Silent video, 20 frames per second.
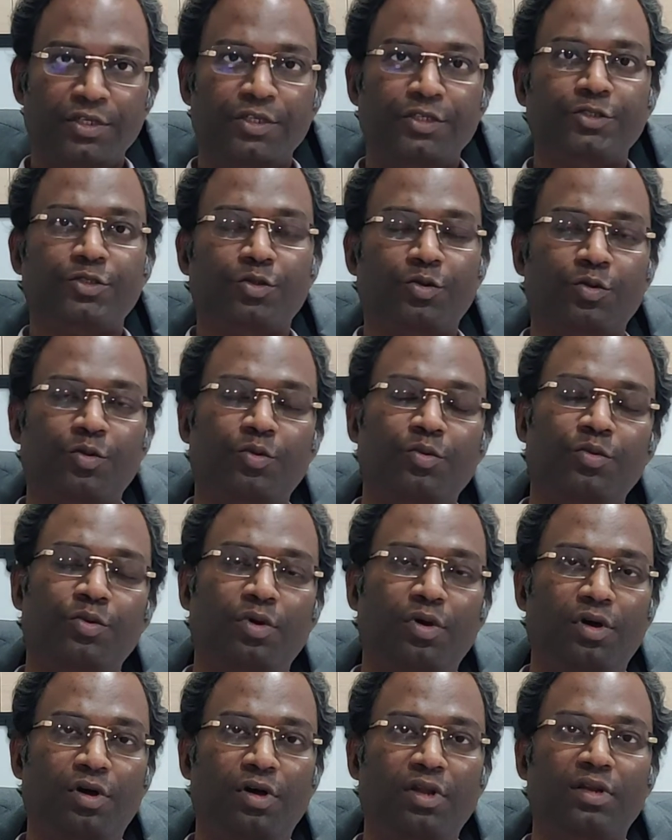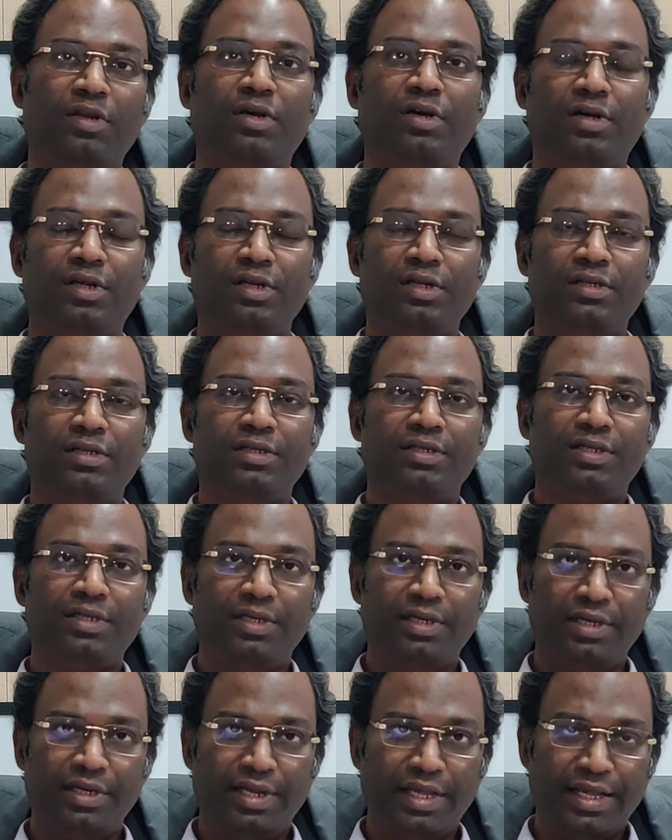So alcohol
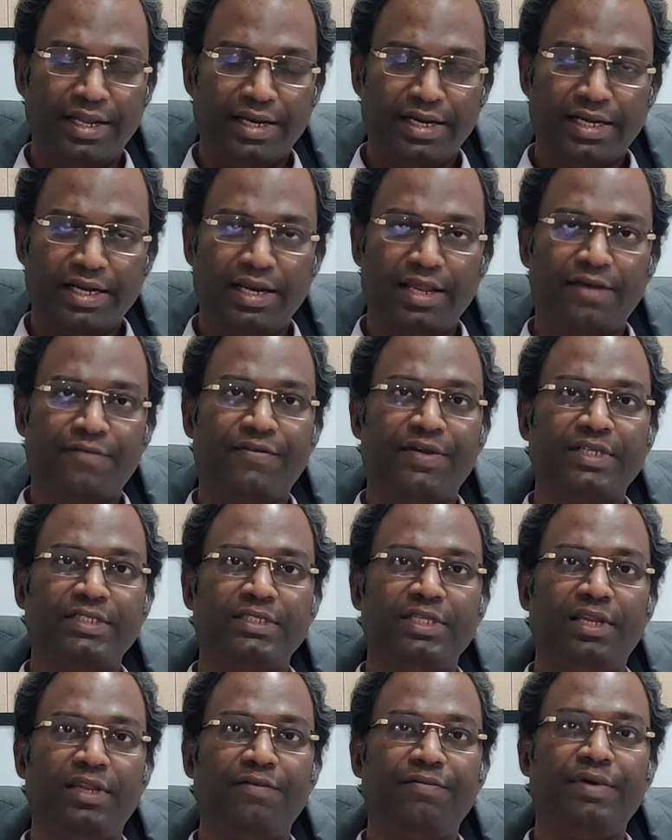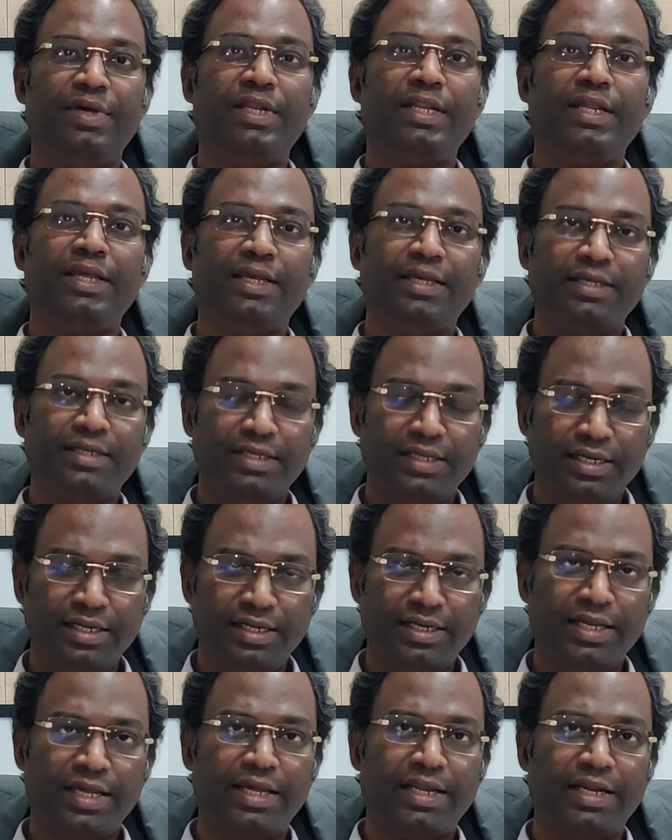directly affects the liver.
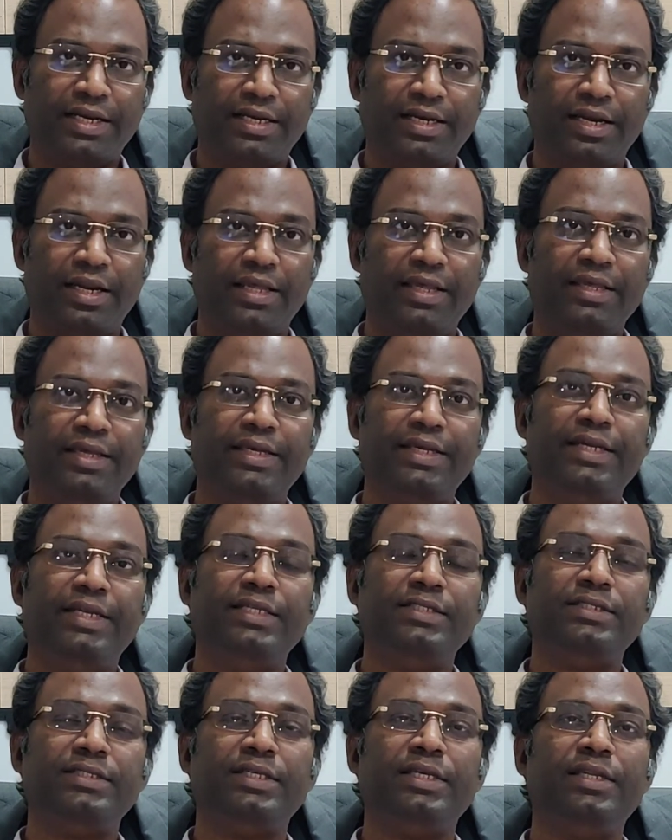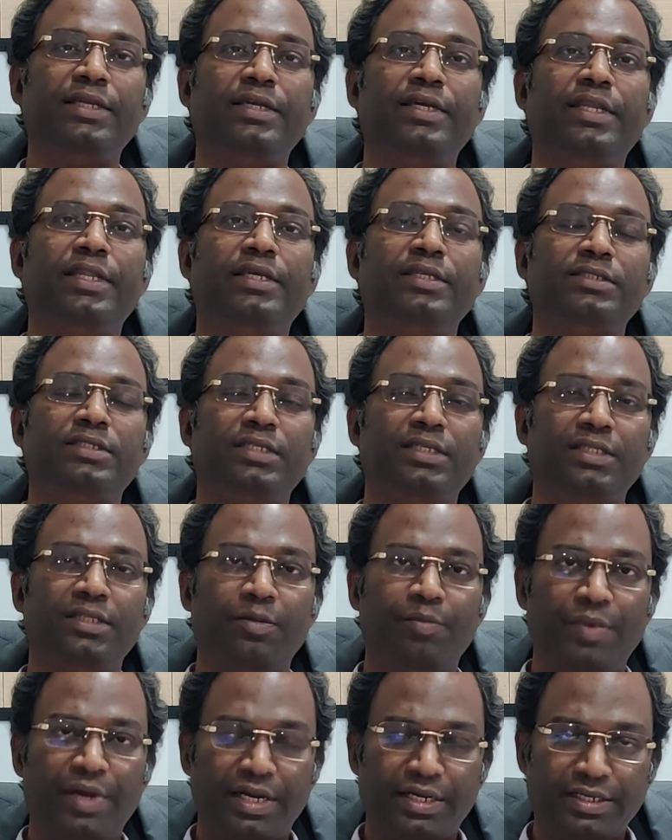Indirectly, it is increasing
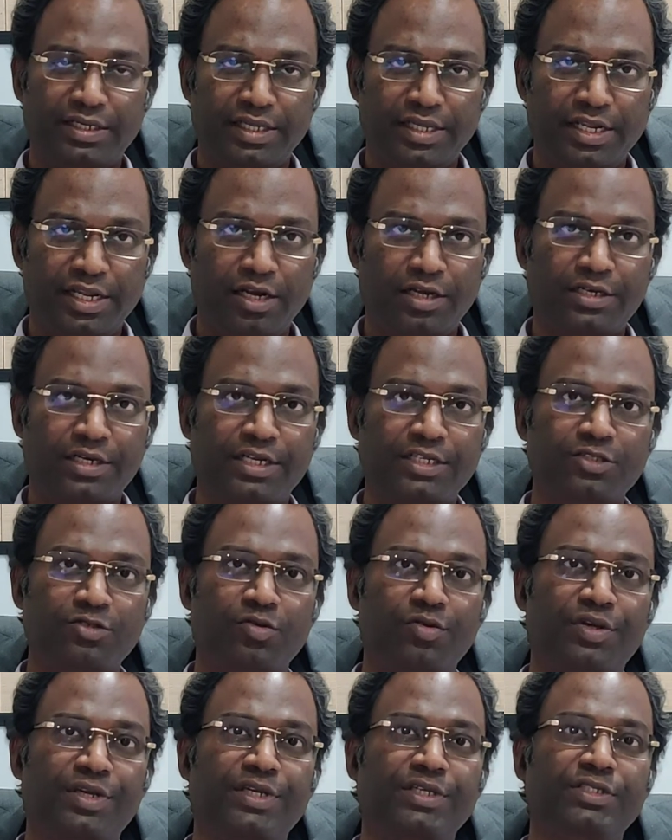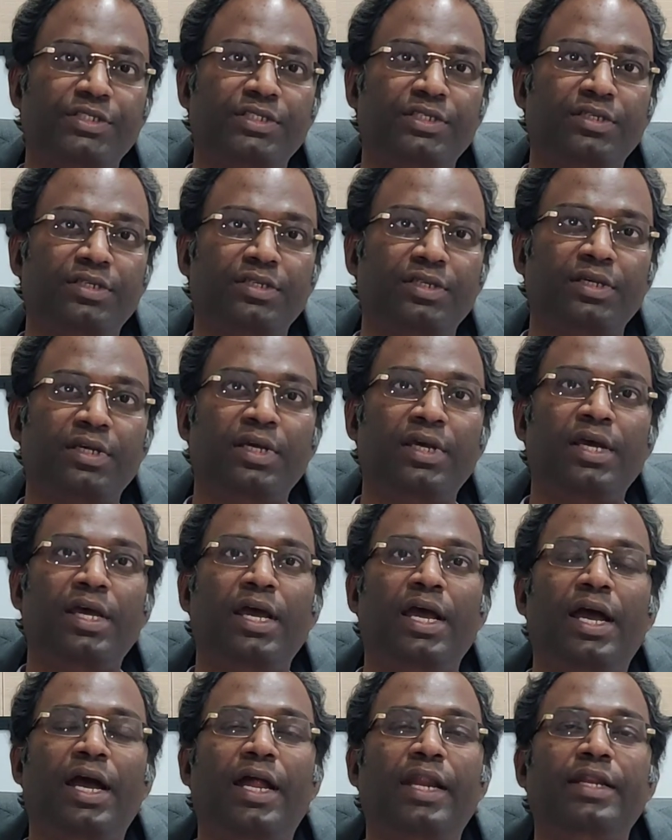the bacterial translocation,
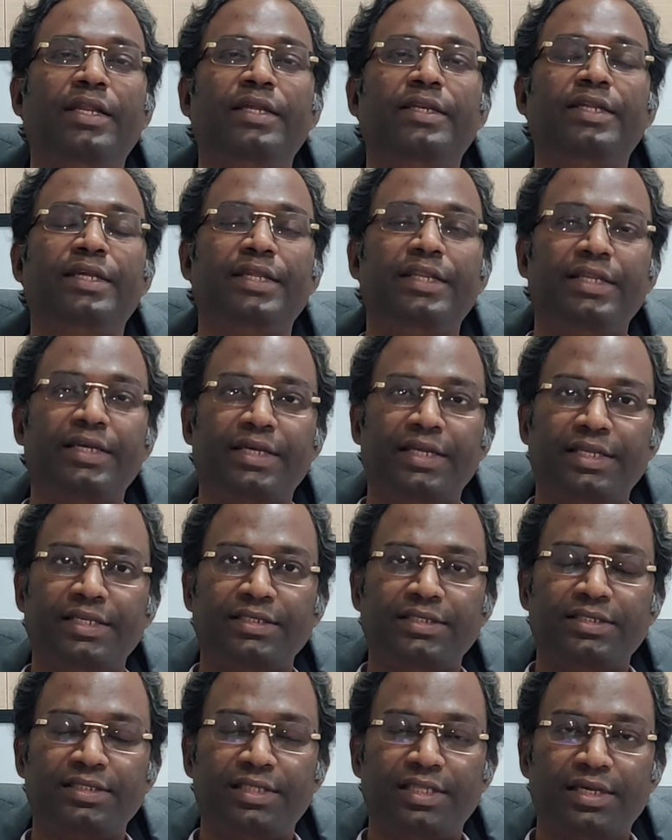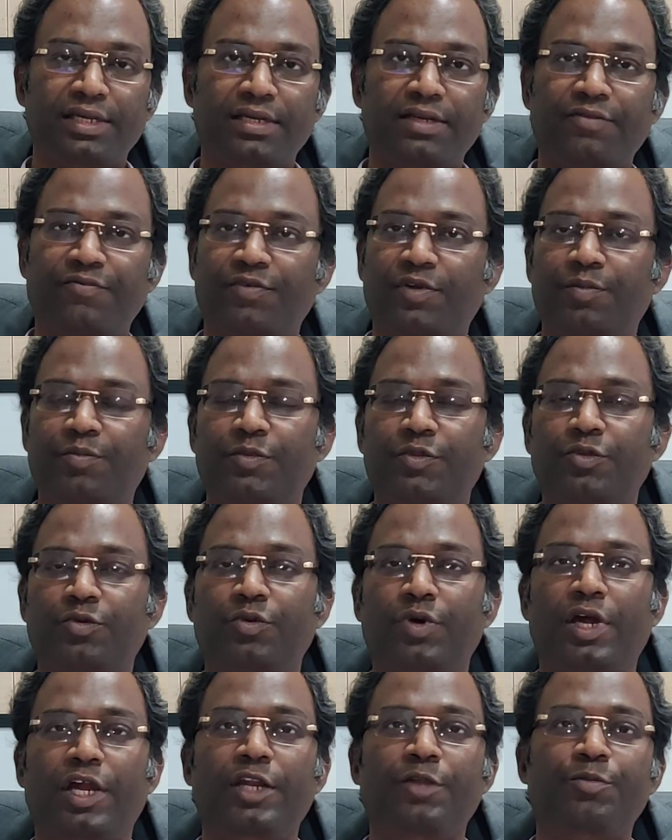and it increases that from
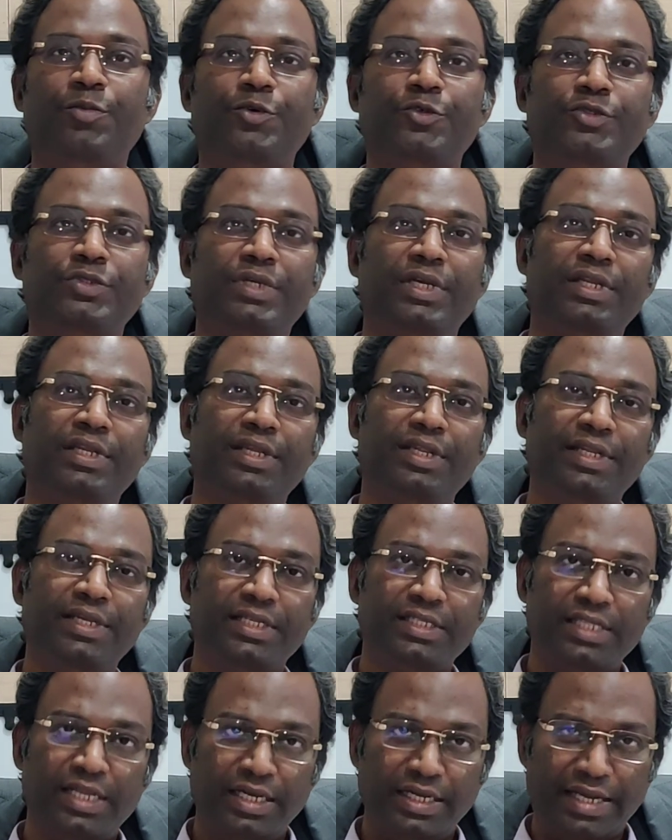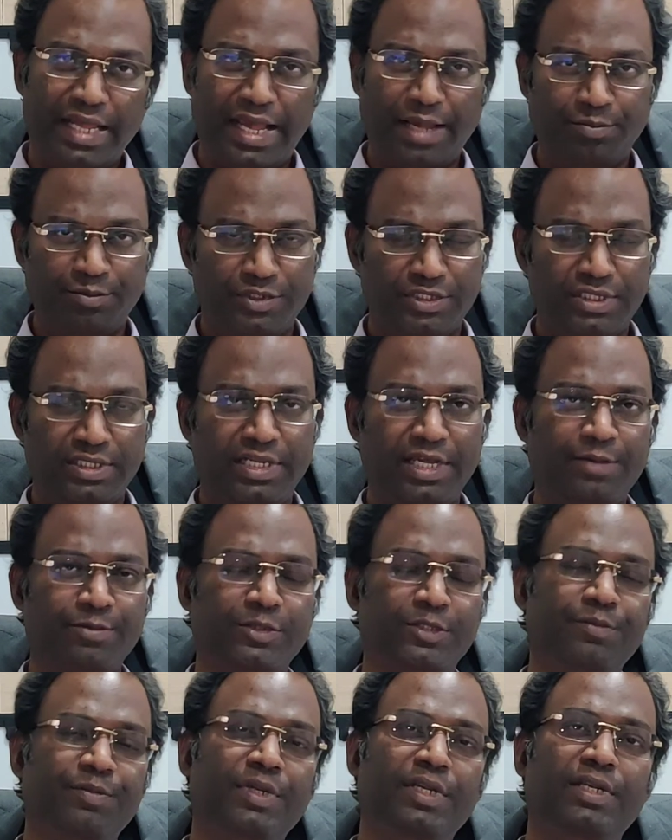through adipocyte into the DAMPs.
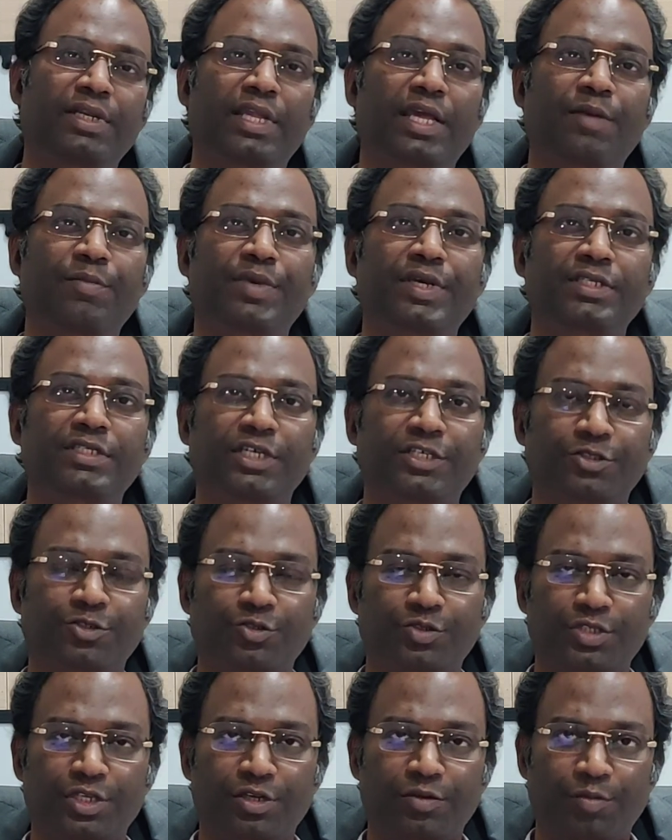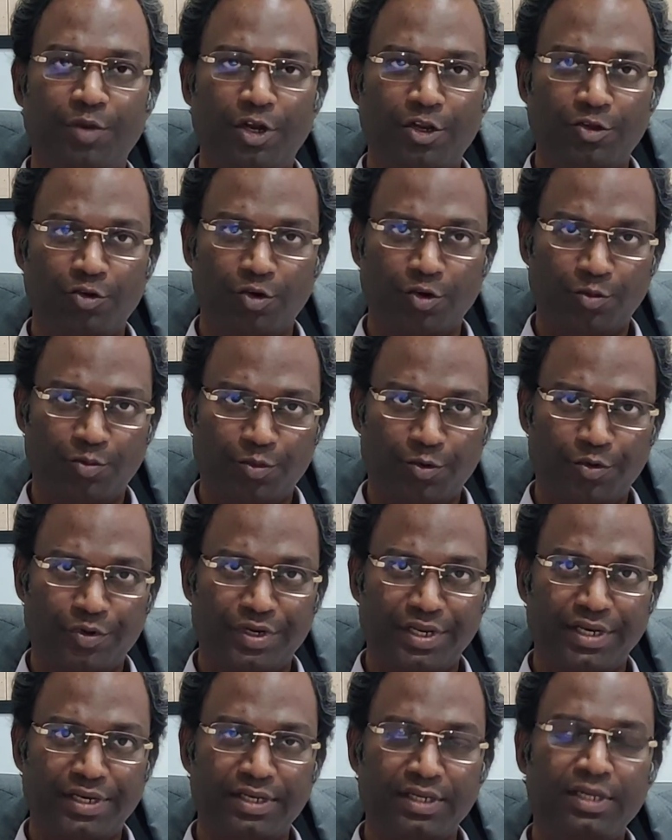DAMPs mean damage associated molecular
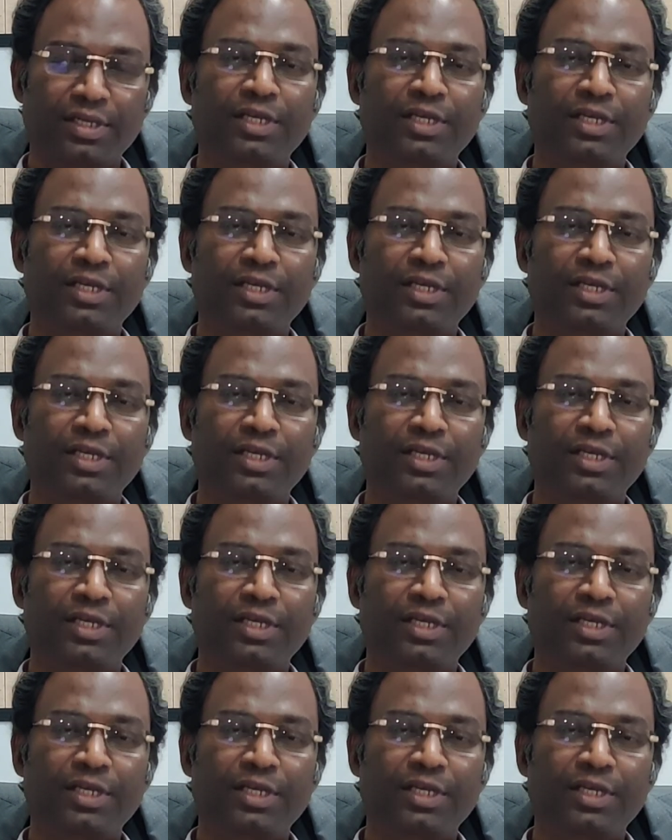protein.